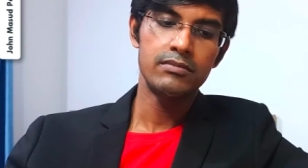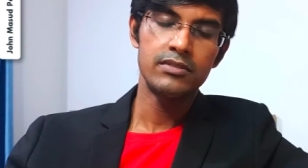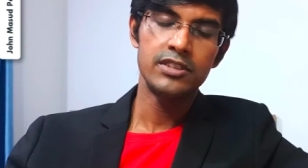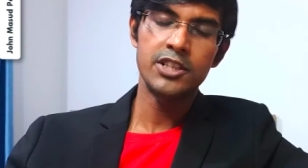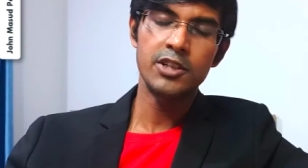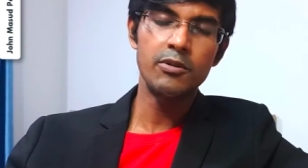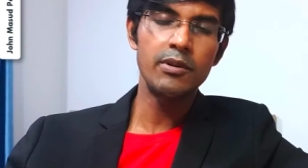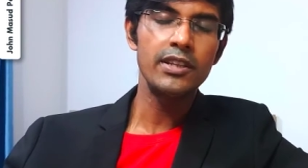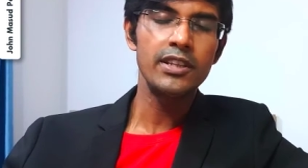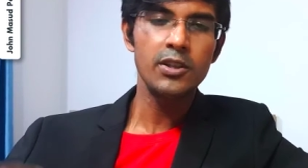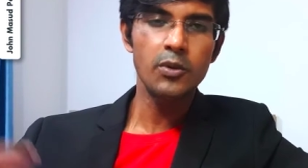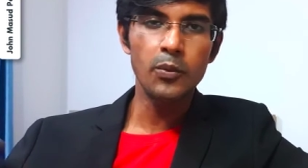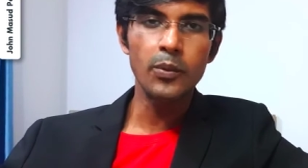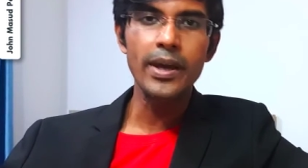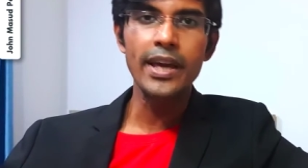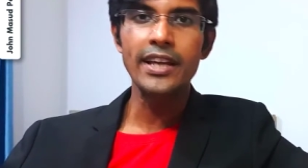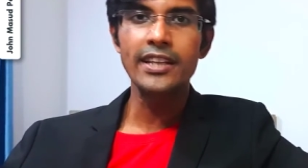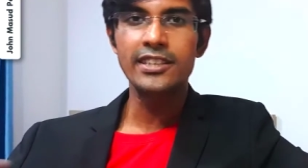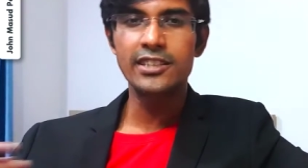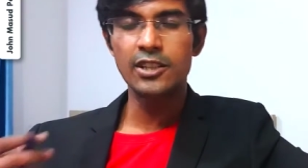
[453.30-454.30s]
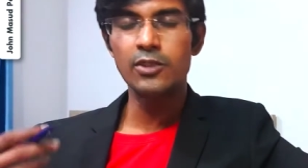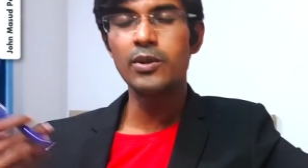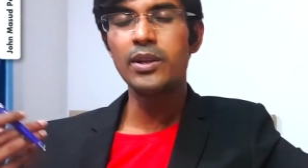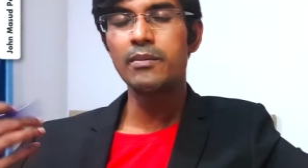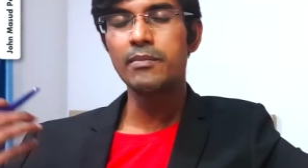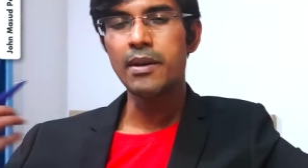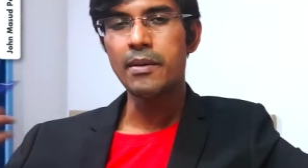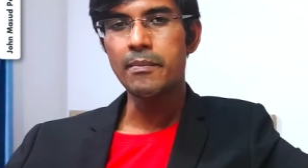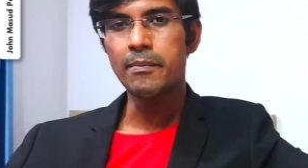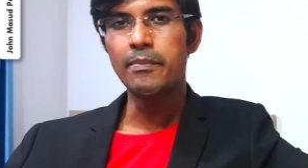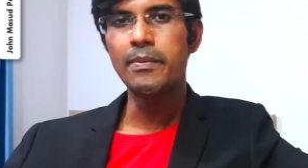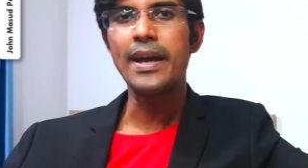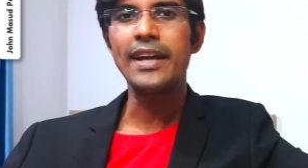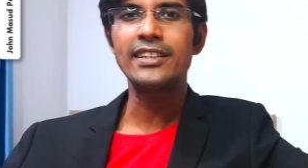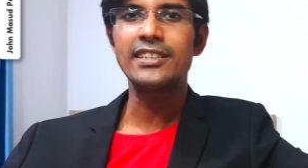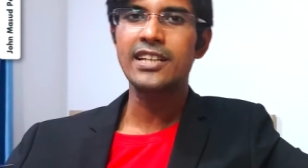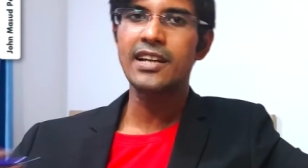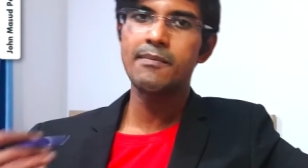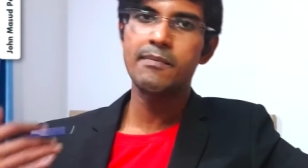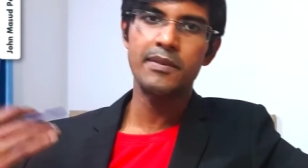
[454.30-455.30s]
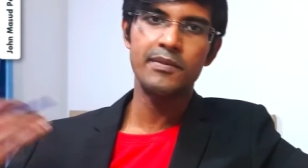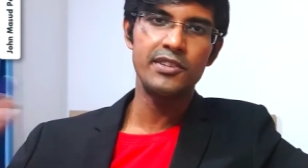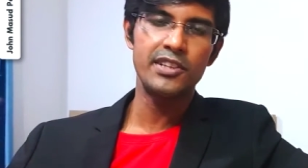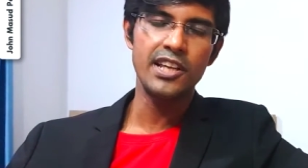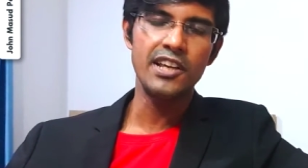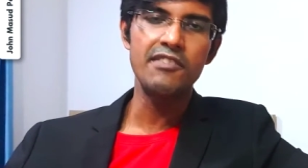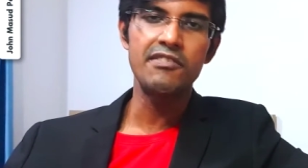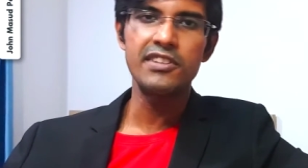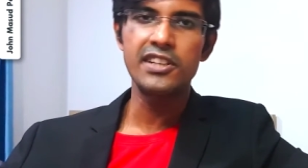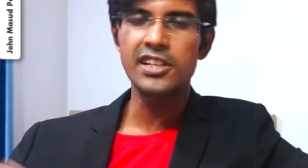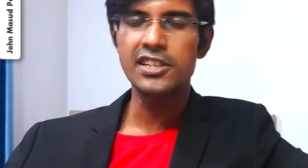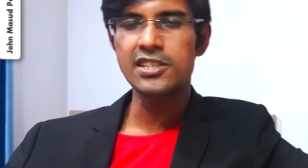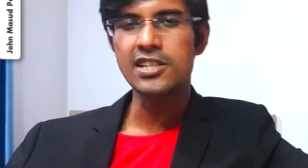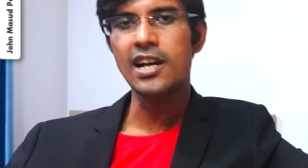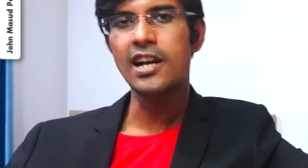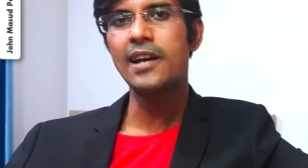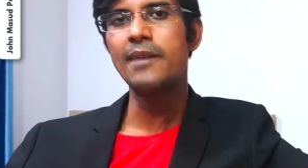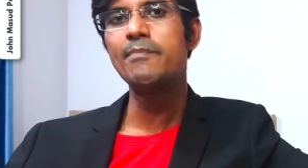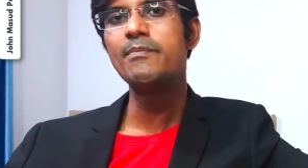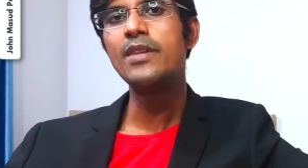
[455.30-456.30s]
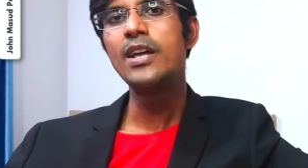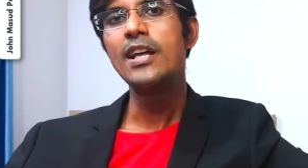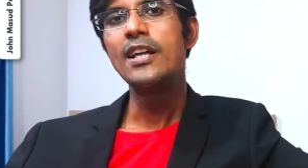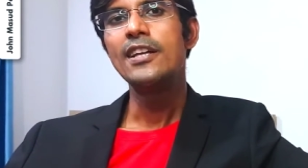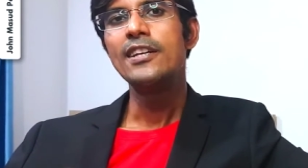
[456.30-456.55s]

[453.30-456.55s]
during the week, during my break time, maybe the evening time,